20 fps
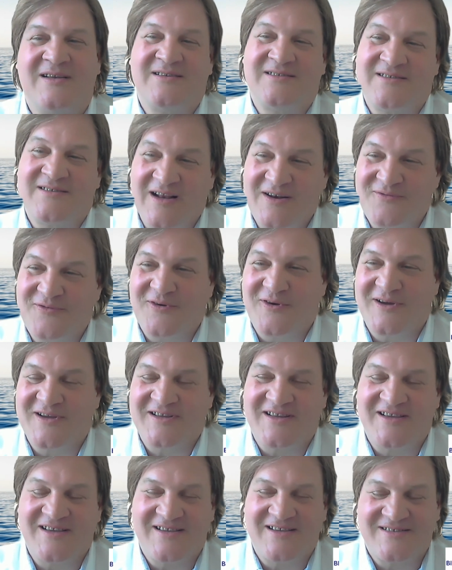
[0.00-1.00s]

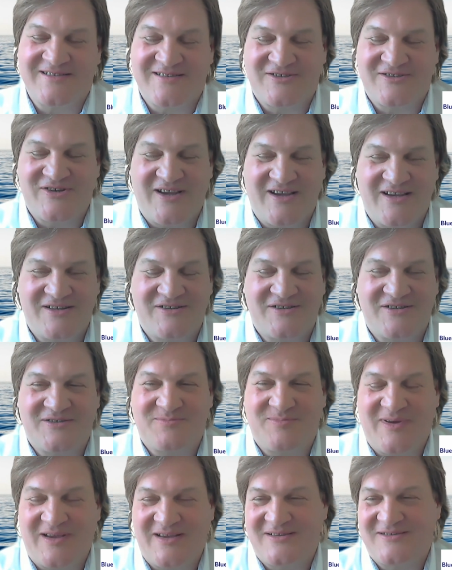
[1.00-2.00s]
self-organized
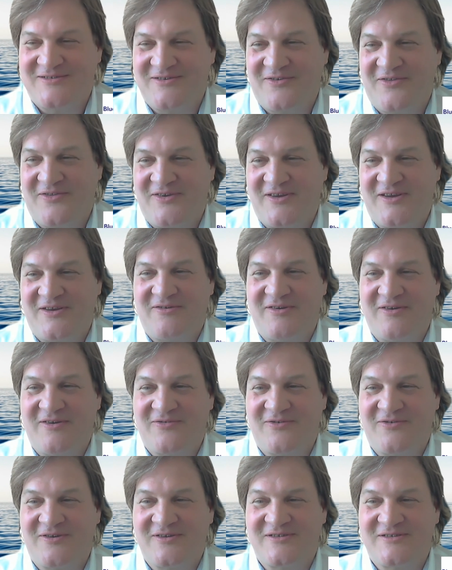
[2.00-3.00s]
changes based on theory
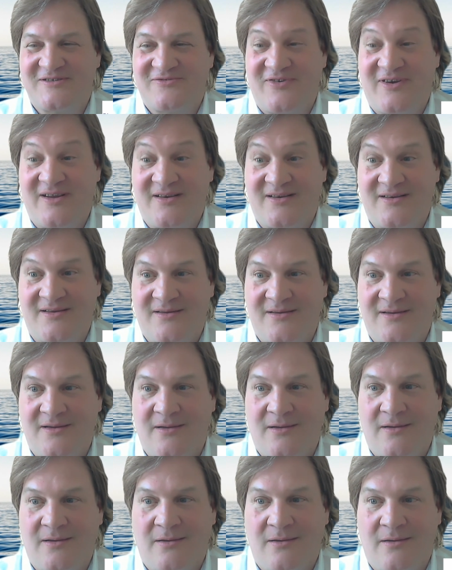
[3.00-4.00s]
of constraint.
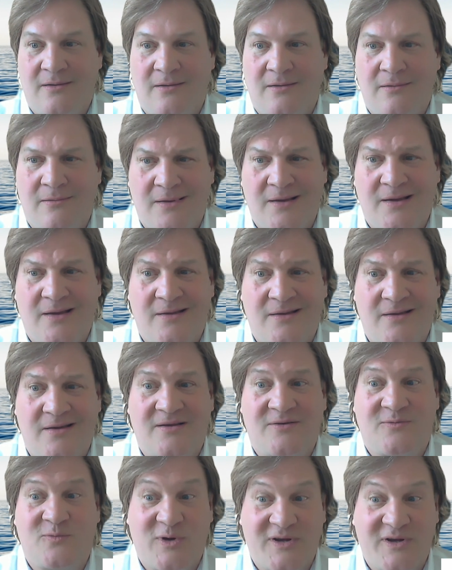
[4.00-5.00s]
Okay,
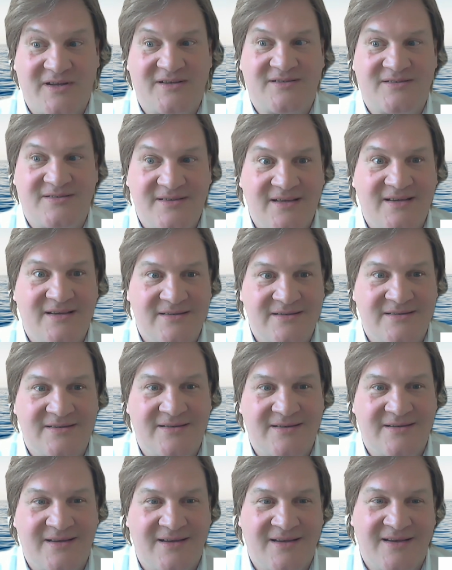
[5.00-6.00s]
and what is
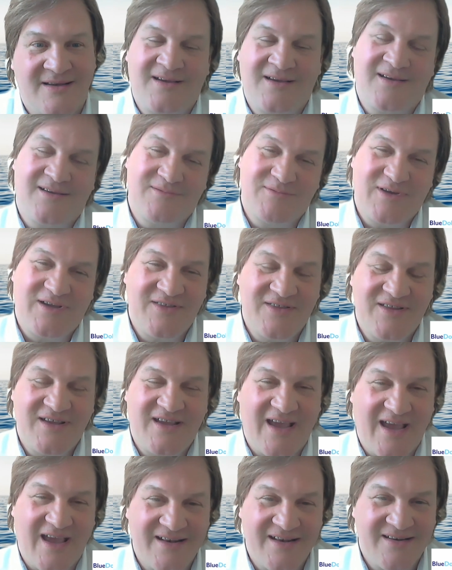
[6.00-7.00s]
this? In
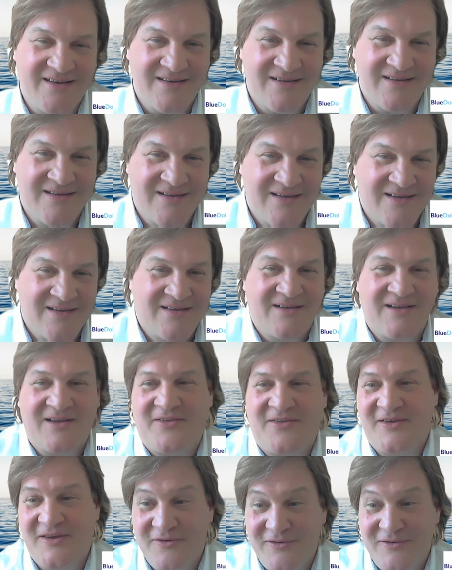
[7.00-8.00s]
the end,
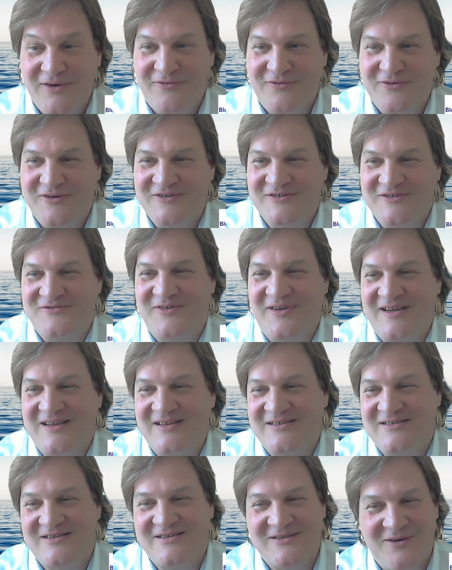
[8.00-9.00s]
a theory of
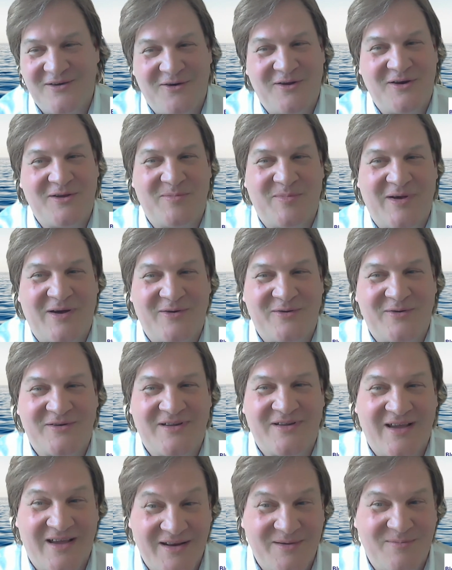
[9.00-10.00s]
constraints is all
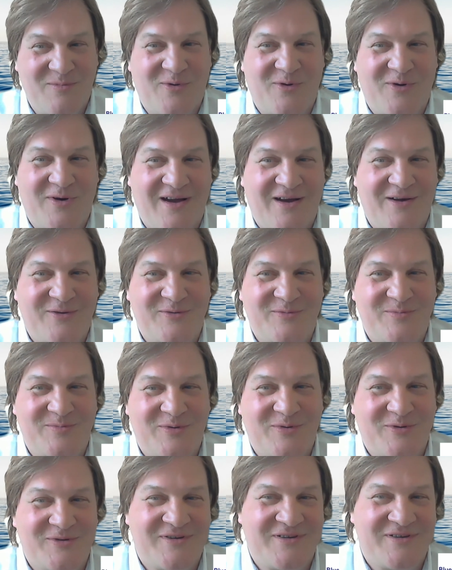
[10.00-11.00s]
about getting more
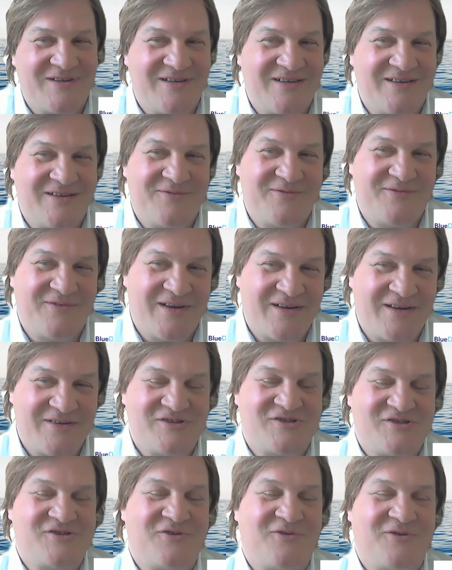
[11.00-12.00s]
output in a
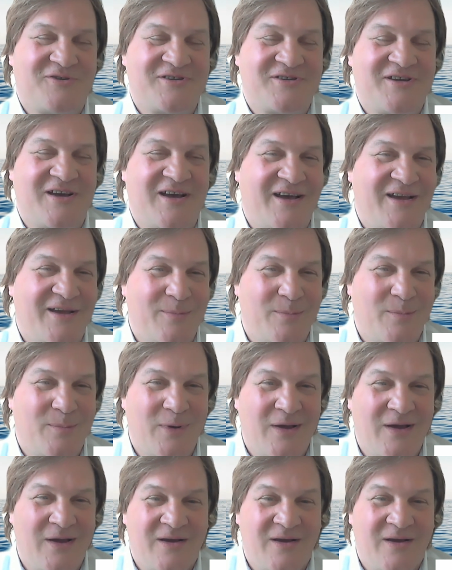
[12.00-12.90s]
very short time